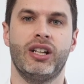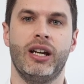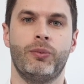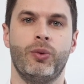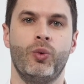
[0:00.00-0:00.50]

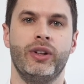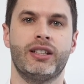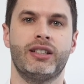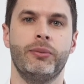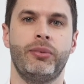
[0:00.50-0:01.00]
shape with a
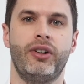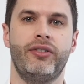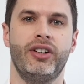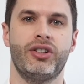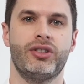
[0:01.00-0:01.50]
simpler
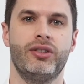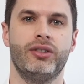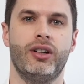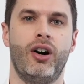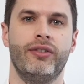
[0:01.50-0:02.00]

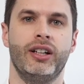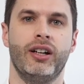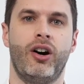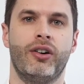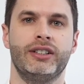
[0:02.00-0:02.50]
version of the
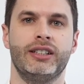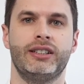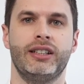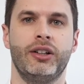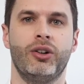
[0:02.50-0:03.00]

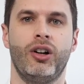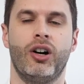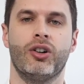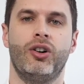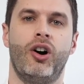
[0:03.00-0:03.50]
Origins Eagle
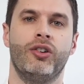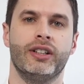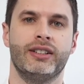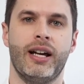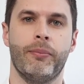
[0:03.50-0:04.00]
logo on
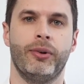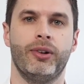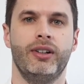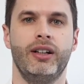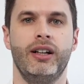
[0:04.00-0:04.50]
the temple.
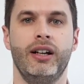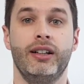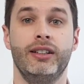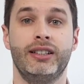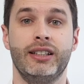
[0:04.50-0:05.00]

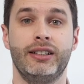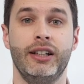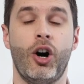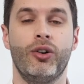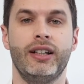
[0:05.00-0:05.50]
This is
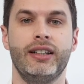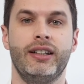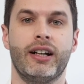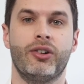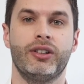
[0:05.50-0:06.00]
the only
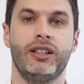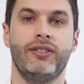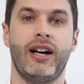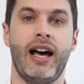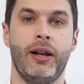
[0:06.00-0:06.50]

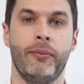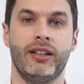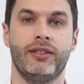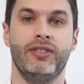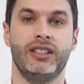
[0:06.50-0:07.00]
decorative
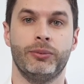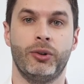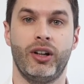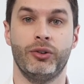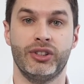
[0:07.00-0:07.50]
element
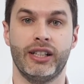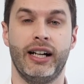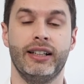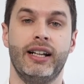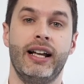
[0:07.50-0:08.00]
visible
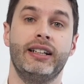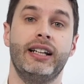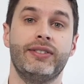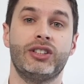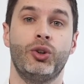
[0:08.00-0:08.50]
outside and
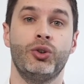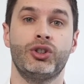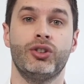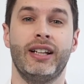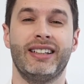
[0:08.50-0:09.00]
gives
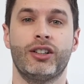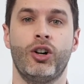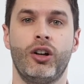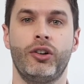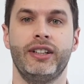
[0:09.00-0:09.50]
also that
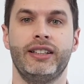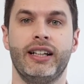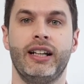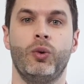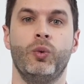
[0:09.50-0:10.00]
color
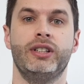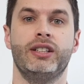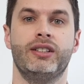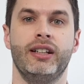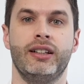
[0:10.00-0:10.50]
detail which
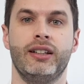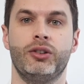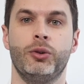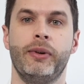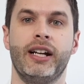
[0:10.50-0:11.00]
is
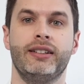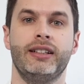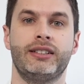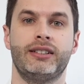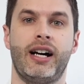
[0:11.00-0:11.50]
needed to make
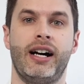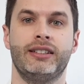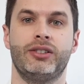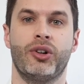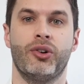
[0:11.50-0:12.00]
these
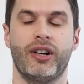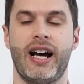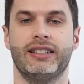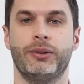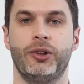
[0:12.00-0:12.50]
styles
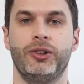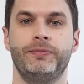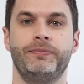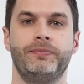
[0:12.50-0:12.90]
recognizable.